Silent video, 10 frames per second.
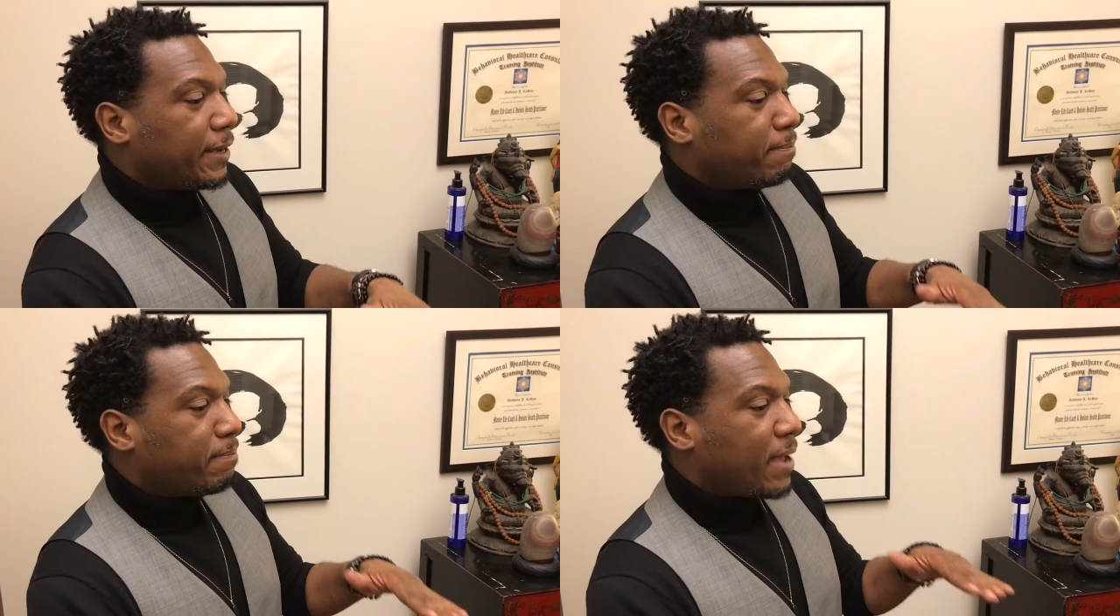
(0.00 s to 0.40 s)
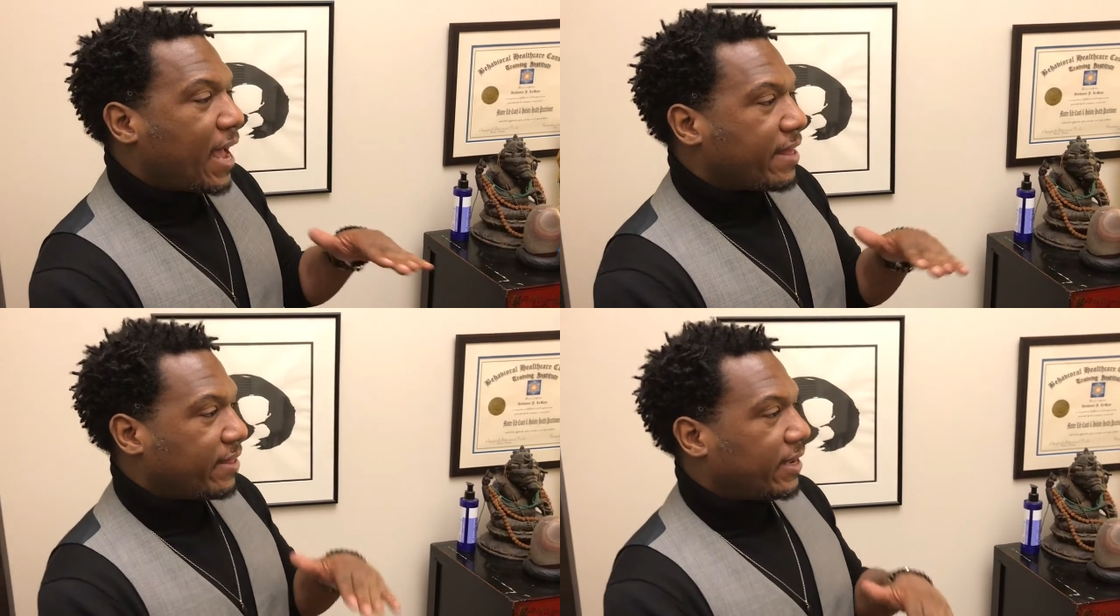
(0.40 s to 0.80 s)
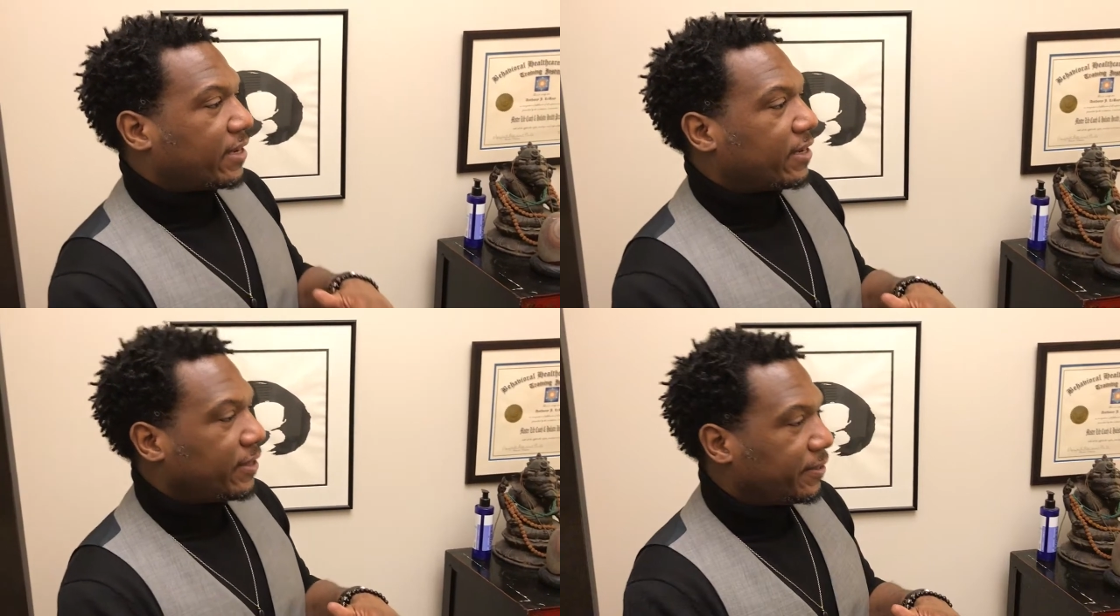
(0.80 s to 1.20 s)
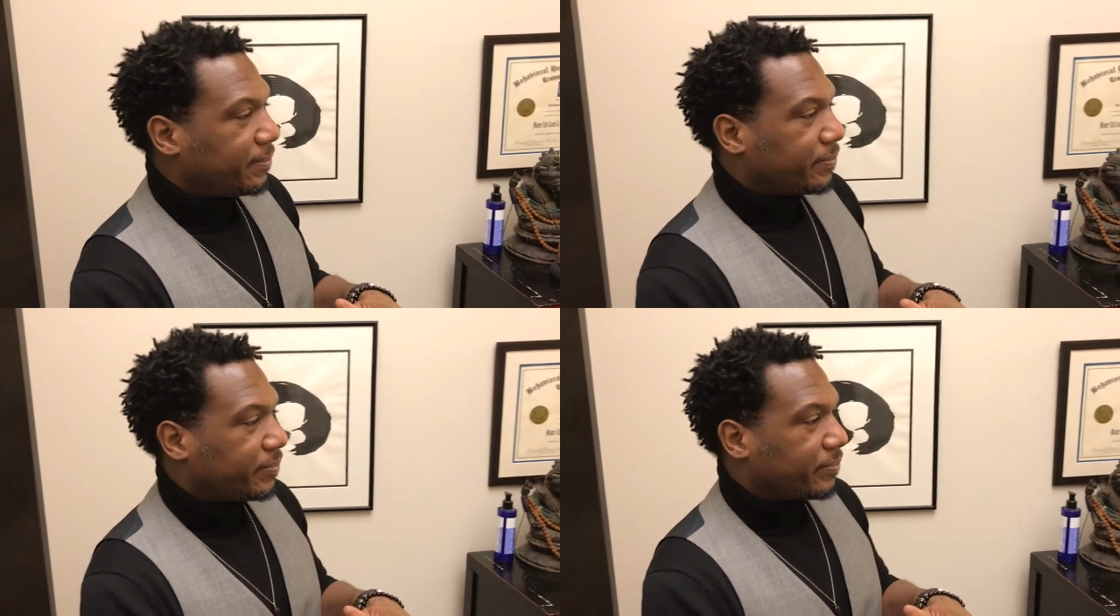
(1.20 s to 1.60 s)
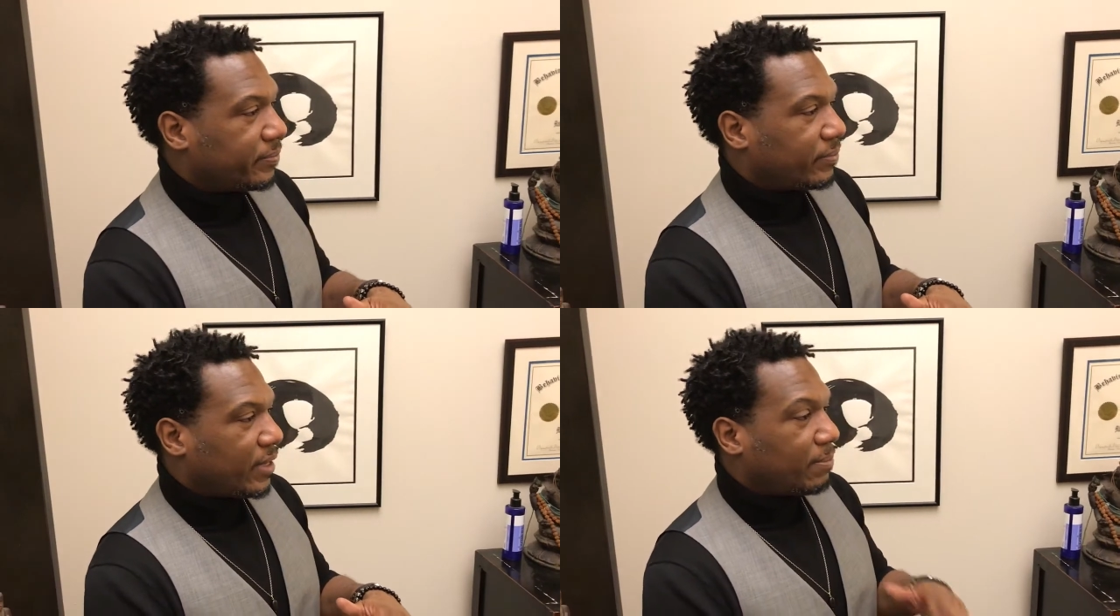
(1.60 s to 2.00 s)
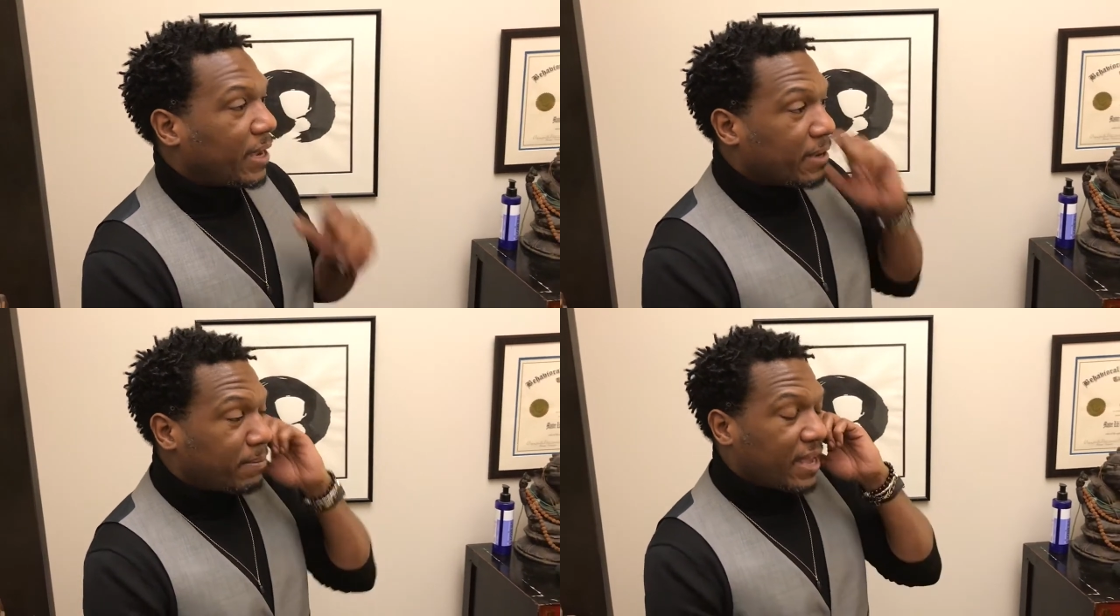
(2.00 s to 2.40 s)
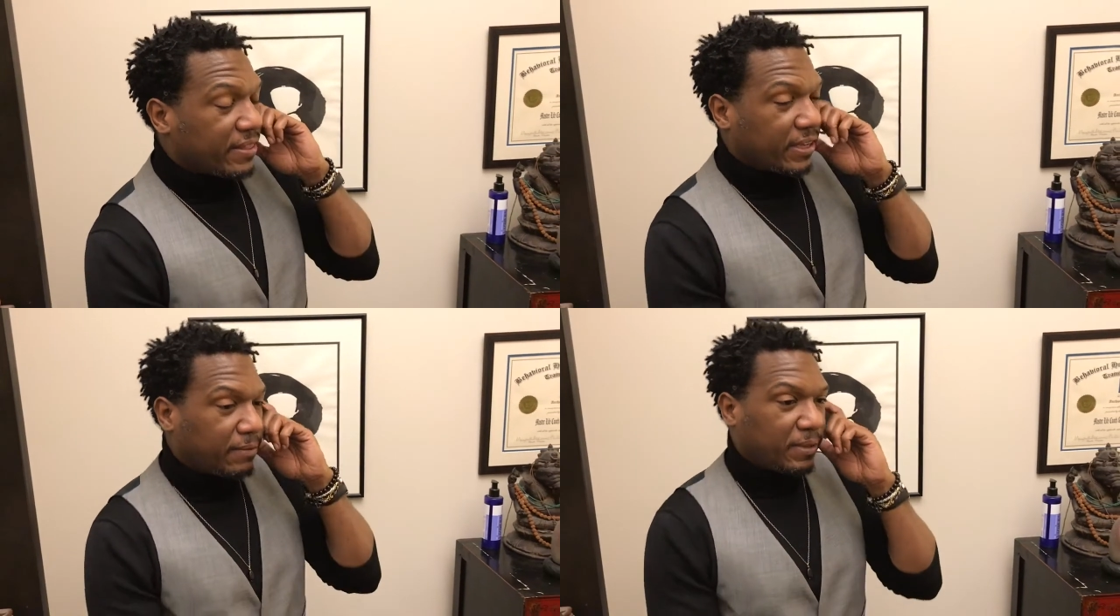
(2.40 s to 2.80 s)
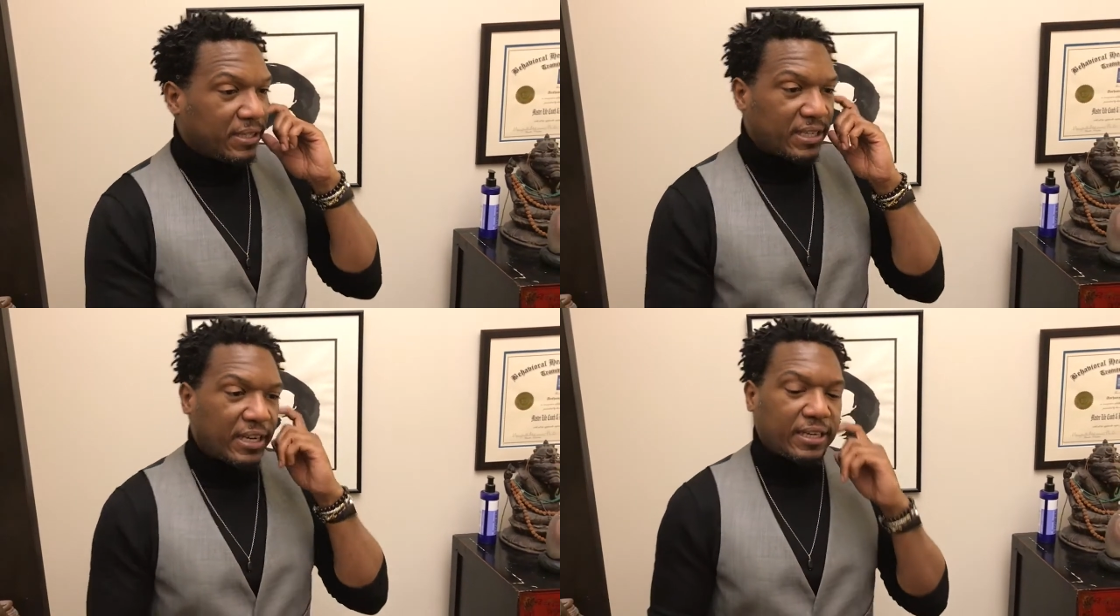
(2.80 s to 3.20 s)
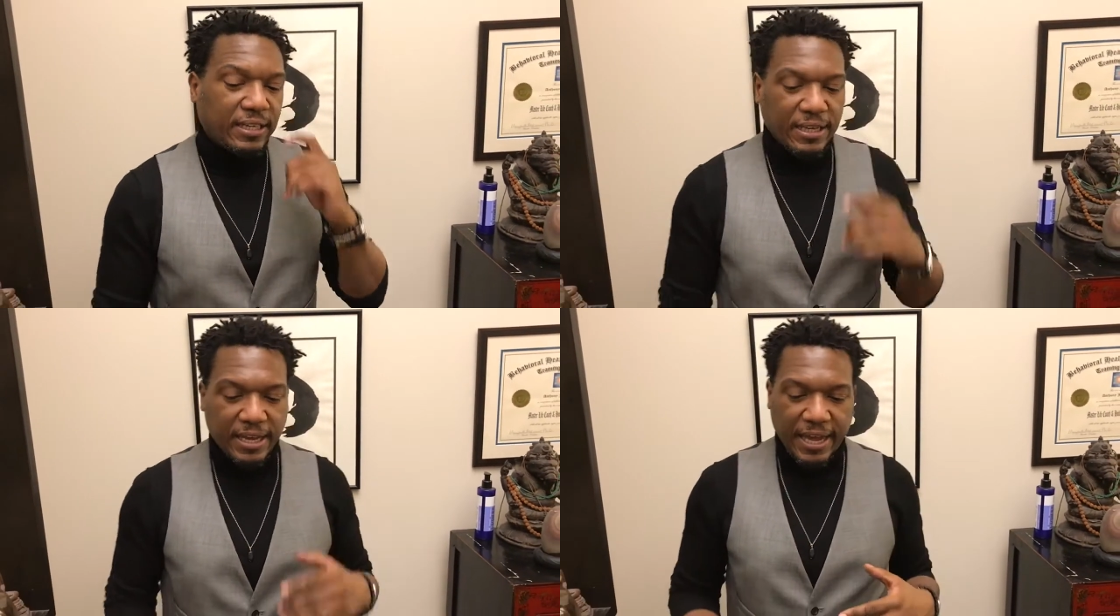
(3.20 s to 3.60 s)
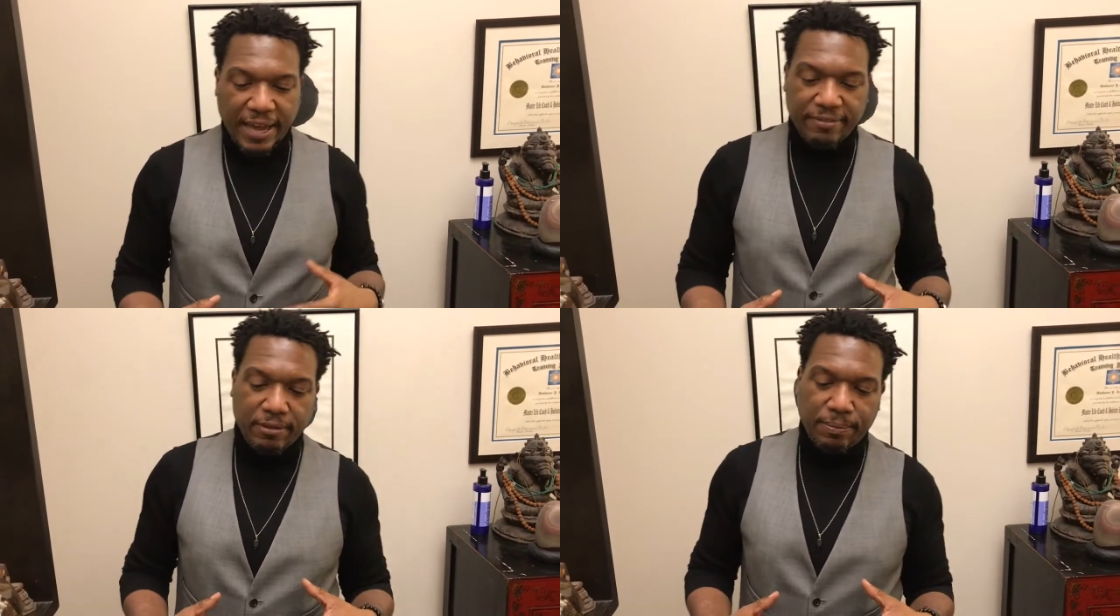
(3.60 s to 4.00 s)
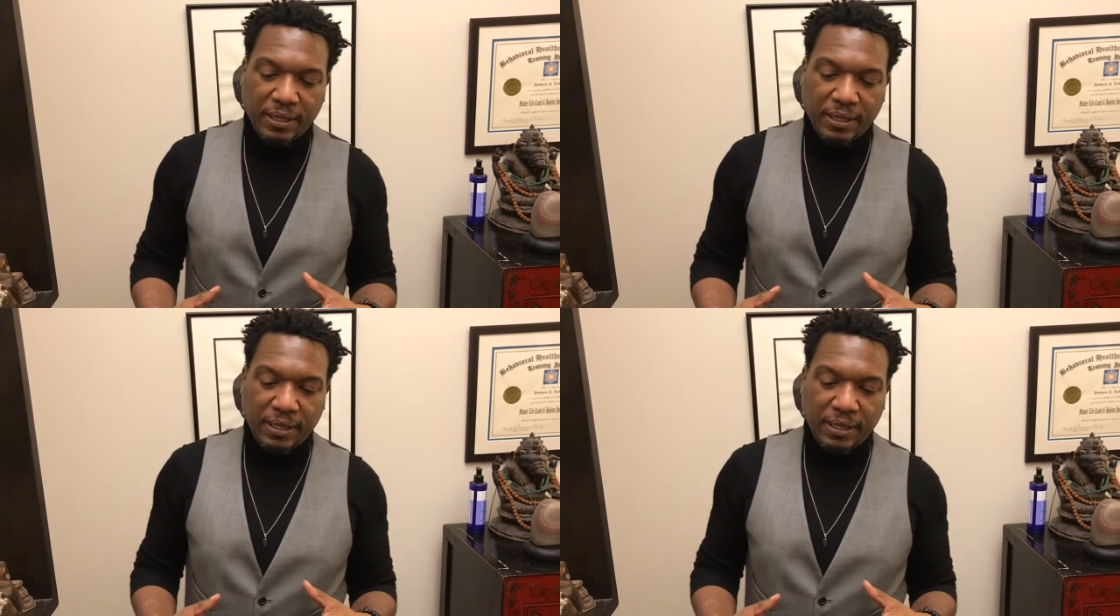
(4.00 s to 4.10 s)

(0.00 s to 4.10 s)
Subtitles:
empathic. And by empathic, it means I have